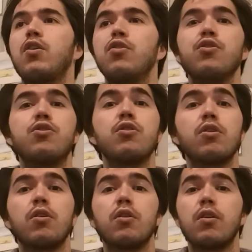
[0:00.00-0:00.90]
you
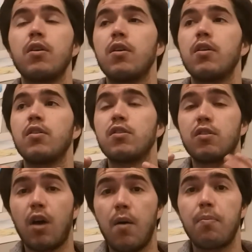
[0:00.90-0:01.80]
should
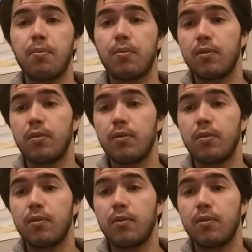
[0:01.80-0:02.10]
stop